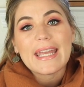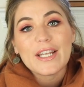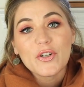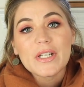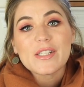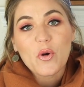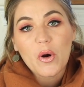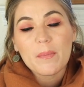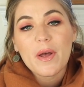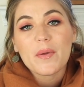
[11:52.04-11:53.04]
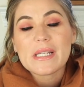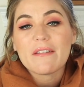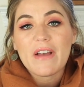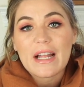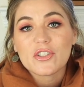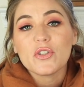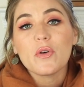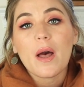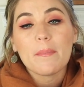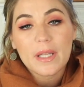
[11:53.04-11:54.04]
Increased hormones and
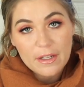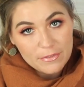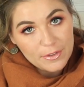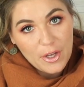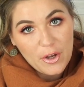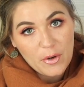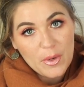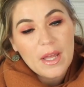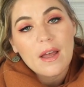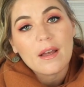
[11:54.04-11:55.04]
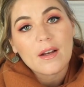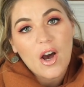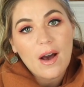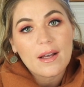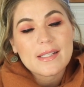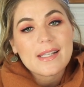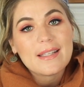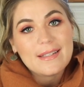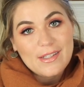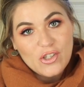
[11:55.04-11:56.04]
vaginal blood flow cause
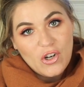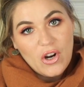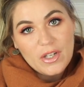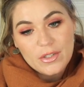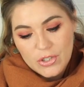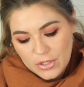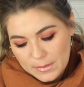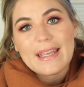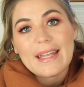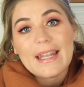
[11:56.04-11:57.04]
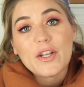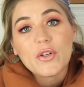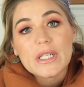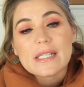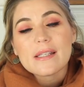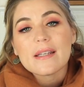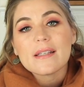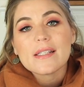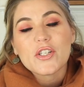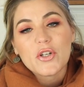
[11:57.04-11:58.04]
the discharge. It
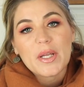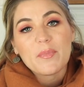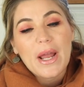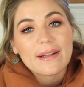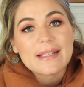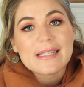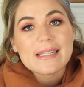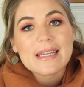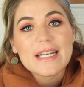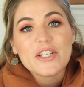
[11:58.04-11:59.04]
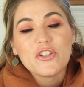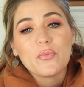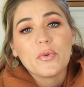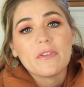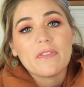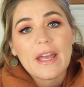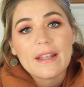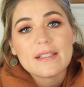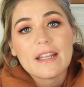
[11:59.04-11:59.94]
increases during pregnancy to prevent